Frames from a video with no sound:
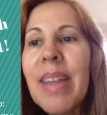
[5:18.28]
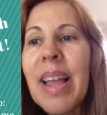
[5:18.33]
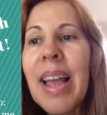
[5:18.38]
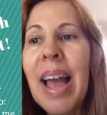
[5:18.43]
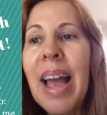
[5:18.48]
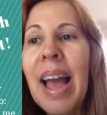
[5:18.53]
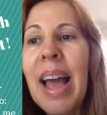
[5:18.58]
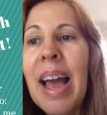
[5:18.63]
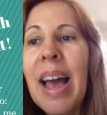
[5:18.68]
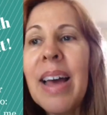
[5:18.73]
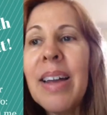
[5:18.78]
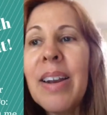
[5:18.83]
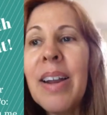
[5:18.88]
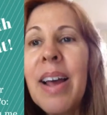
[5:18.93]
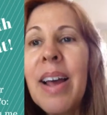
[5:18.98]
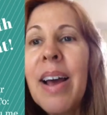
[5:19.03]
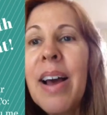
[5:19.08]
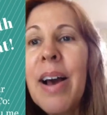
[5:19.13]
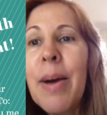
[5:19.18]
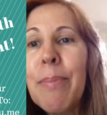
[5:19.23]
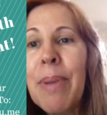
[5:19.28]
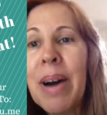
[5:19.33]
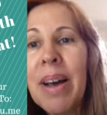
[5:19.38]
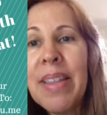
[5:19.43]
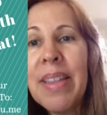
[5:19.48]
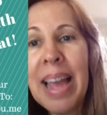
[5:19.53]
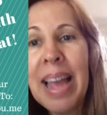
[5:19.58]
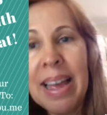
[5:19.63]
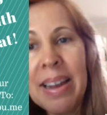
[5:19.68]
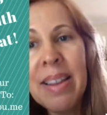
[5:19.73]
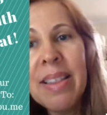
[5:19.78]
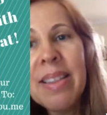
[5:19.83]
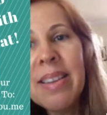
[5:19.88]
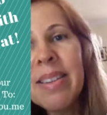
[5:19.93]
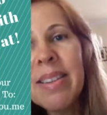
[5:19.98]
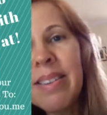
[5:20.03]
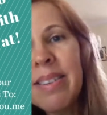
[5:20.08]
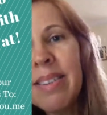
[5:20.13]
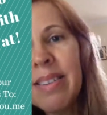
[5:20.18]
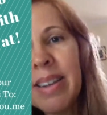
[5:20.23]
And by the end of
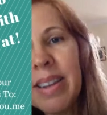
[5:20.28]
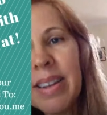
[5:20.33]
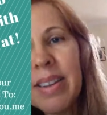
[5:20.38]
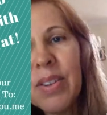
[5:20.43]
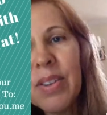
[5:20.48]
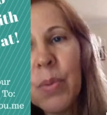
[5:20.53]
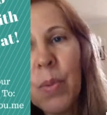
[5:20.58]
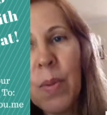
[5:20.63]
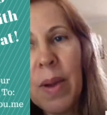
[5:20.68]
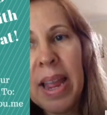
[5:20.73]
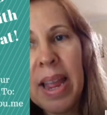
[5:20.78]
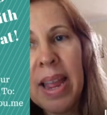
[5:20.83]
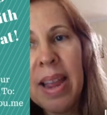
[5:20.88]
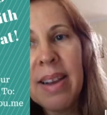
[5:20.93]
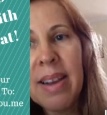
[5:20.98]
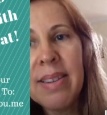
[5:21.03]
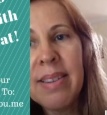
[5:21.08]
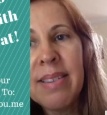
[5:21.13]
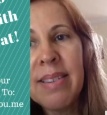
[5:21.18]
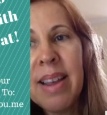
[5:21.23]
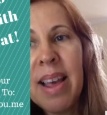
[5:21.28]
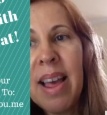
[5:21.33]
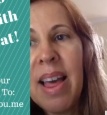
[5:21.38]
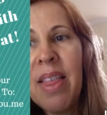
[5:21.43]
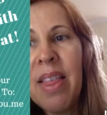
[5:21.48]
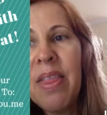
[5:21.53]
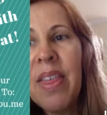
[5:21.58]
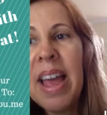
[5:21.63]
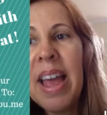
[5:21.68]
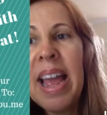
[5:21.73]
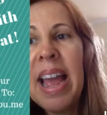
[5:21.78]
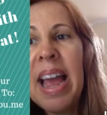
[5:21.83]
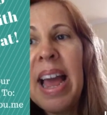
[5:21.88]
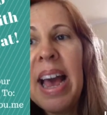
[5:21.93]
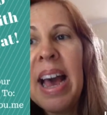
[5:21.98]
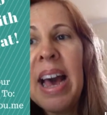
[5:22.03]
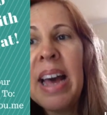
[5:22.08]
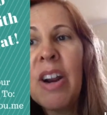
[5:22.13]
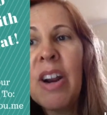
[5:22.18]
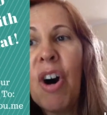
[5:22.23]
the 6 weeks, they
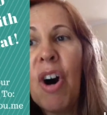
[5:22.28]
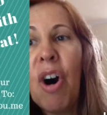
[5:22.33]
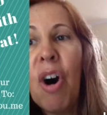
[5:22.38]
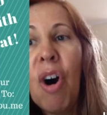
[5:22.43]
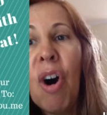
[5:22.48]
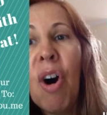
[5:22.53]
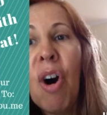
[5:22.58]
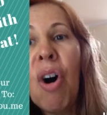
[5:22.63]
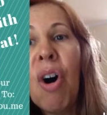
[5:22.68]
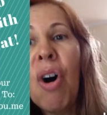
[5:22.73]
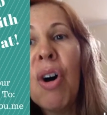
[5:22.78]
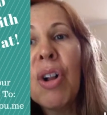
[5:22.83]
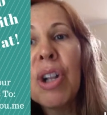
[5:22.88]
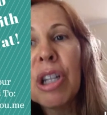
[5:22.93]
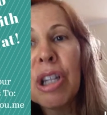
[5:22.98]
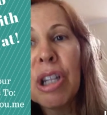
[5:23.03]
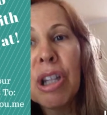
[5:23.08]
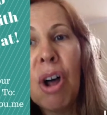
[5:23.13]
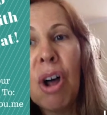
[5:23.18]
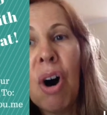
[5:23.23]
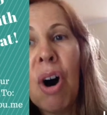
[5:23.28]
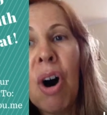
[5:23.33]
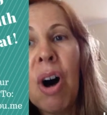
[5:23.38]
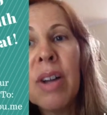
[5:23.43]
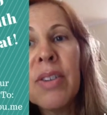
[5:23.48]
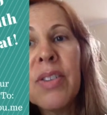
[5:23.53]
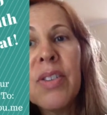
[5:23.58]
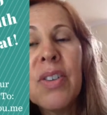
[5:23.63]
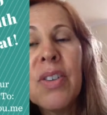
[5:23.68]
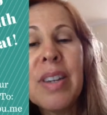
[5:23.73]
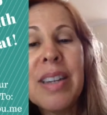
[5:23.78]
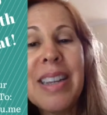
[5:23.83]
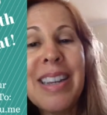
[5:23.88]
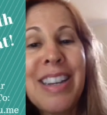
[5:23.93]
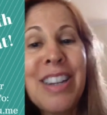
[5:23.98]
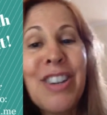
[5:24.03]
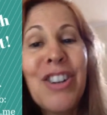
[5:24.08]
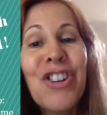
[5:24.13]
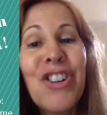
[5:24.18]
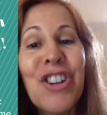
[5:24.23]
had all lost
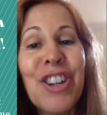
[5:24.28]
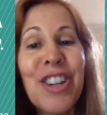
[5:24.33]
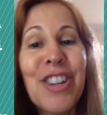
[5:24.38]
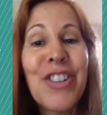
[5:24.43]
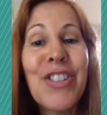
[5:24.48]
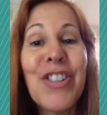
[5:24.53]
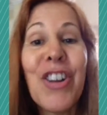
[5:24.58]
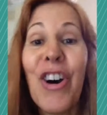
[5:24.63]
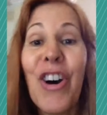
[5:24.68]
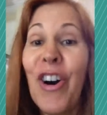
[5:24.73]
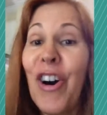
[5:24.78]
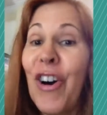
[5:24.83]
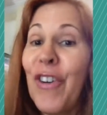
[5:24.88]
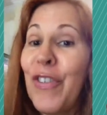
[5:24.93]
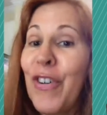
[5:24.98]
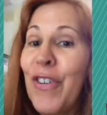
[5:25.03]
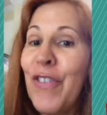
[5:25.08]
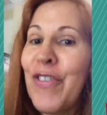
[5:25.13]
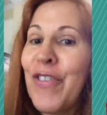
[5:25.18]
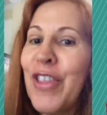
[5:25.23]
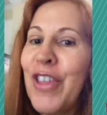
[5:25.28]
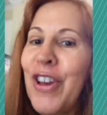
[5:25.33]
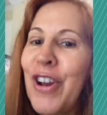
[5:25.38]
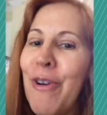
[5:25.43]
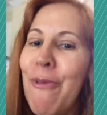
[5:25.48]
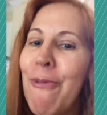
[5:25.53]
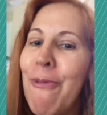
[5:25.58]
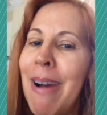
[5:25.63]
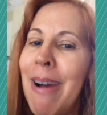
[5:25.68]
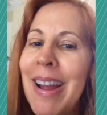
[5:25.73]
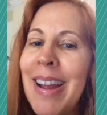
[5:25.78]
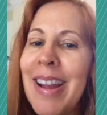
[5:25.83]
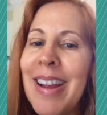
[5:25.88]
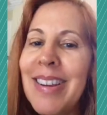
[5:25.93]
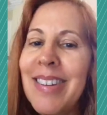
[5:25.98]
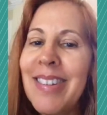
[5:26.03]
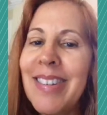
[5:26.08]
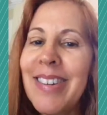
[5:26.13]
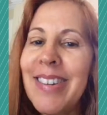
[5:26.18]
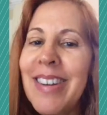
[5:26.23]
inches off of their
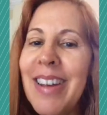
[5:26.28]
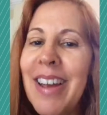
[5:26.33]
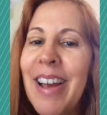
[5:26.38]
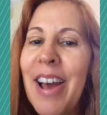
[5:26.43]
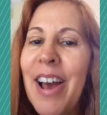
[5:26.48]
waist.